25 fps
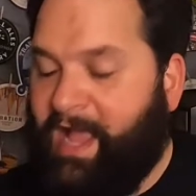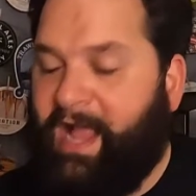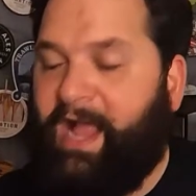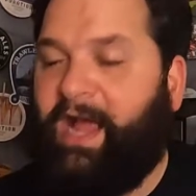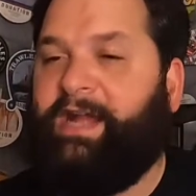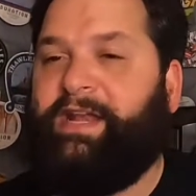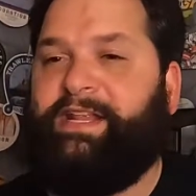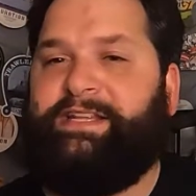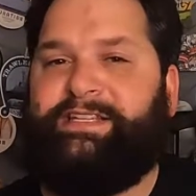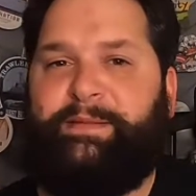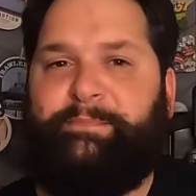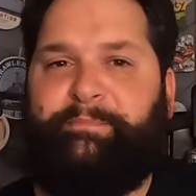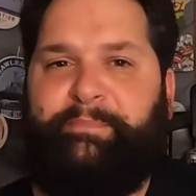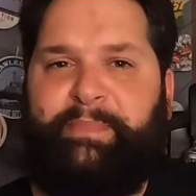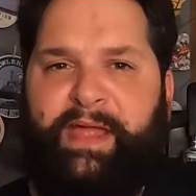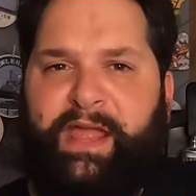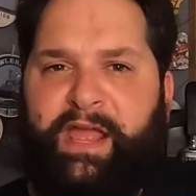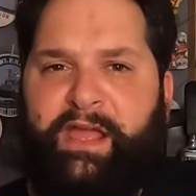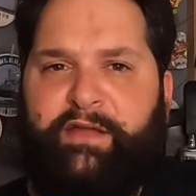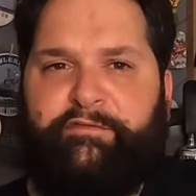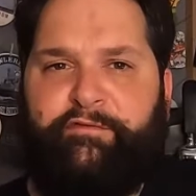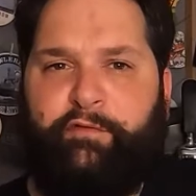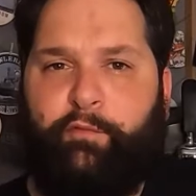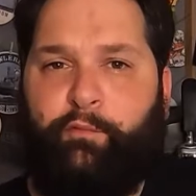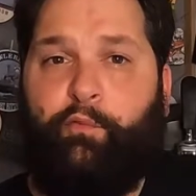and it's a
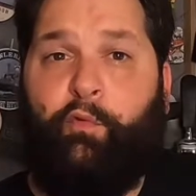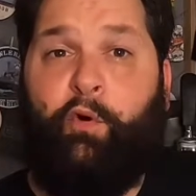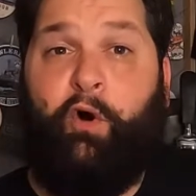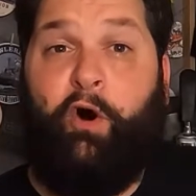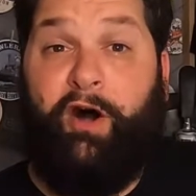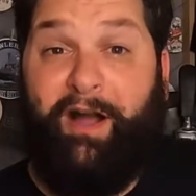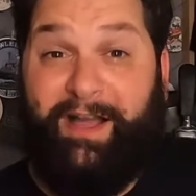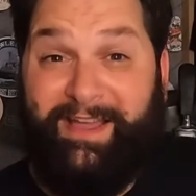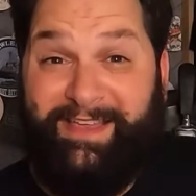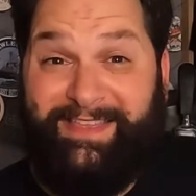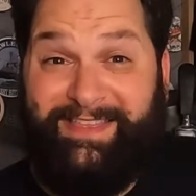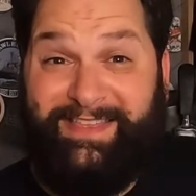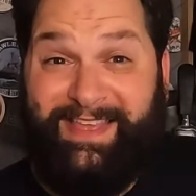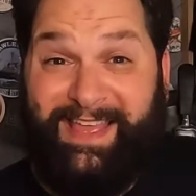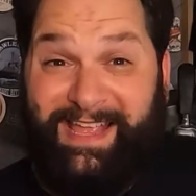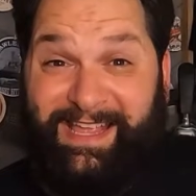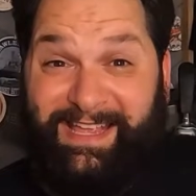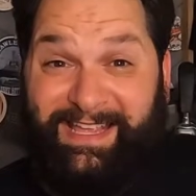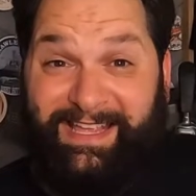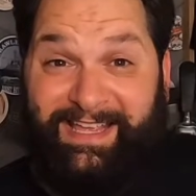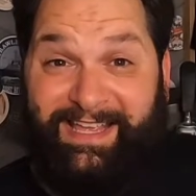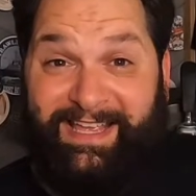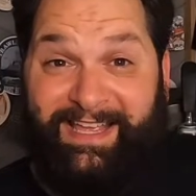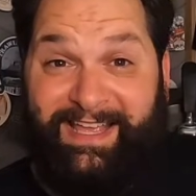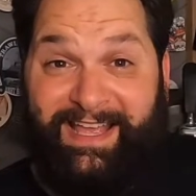beer from what I
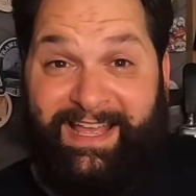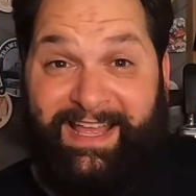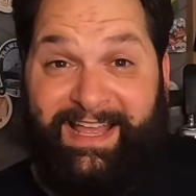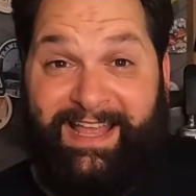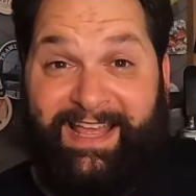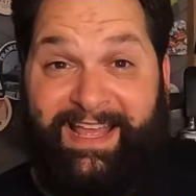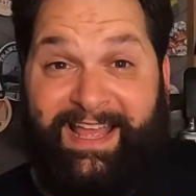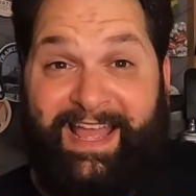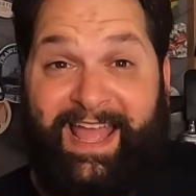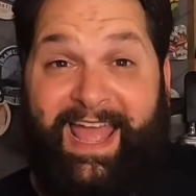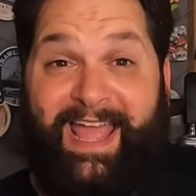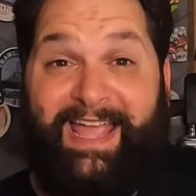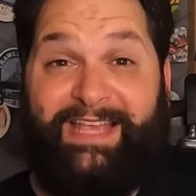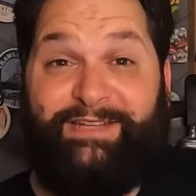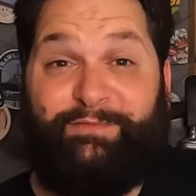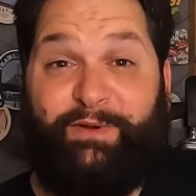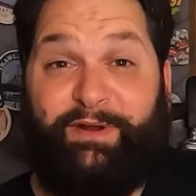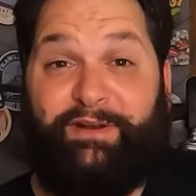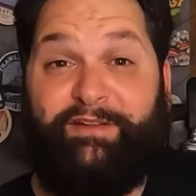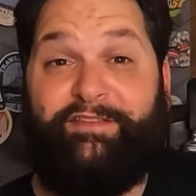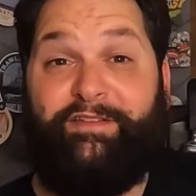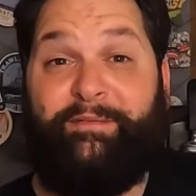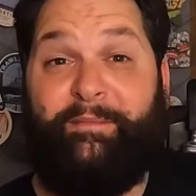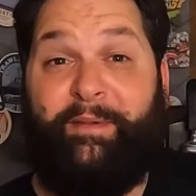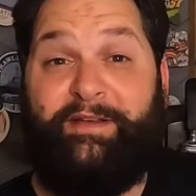think is one
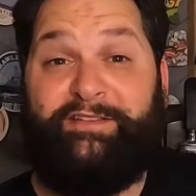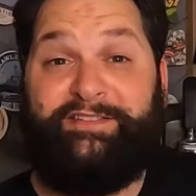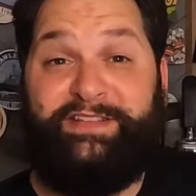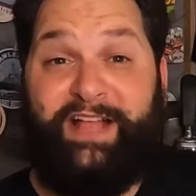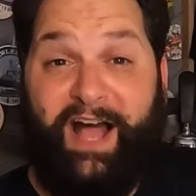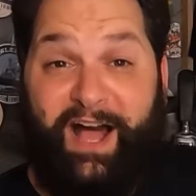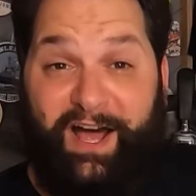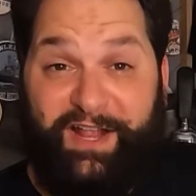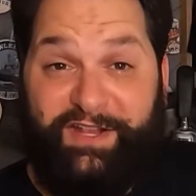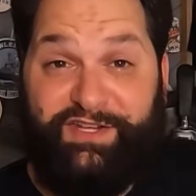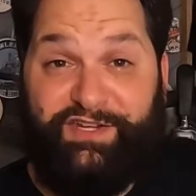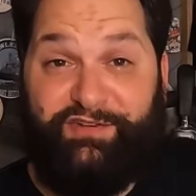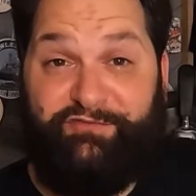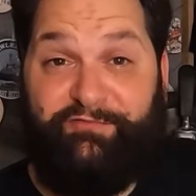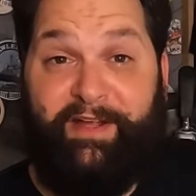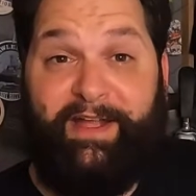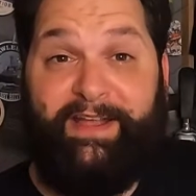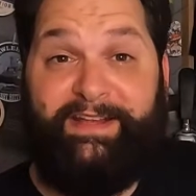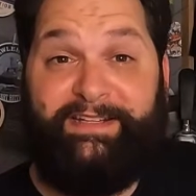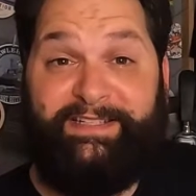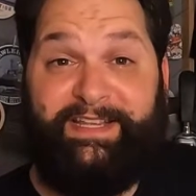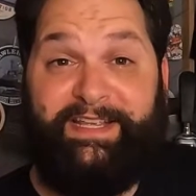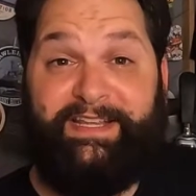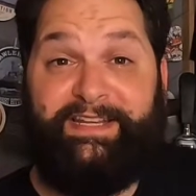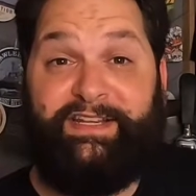of the most
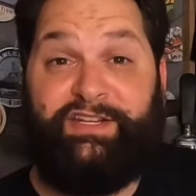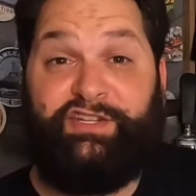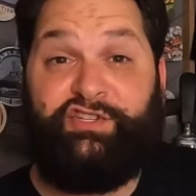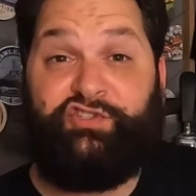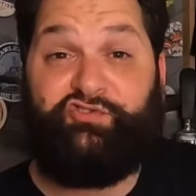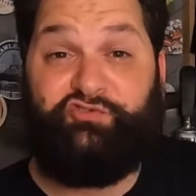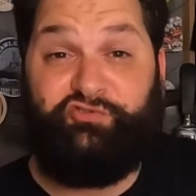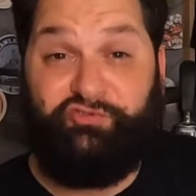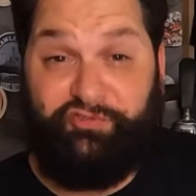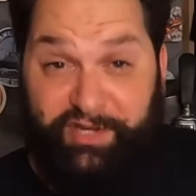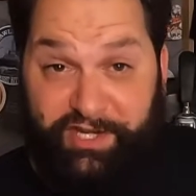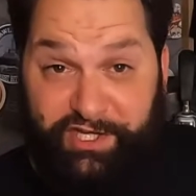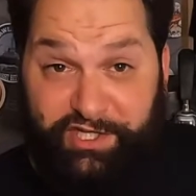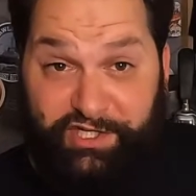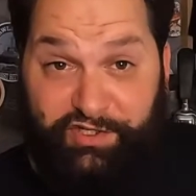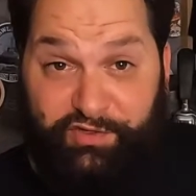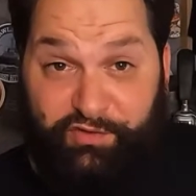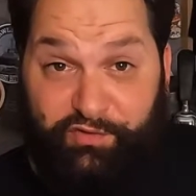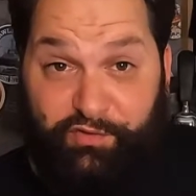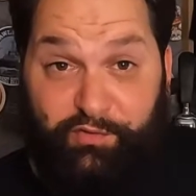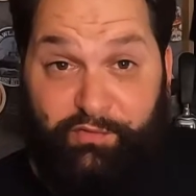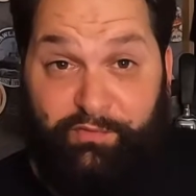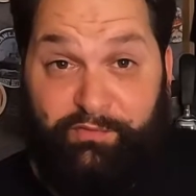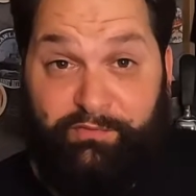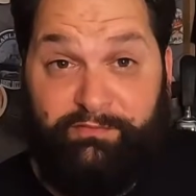underrated,
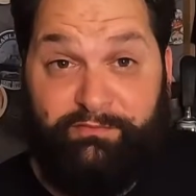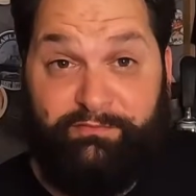traditional,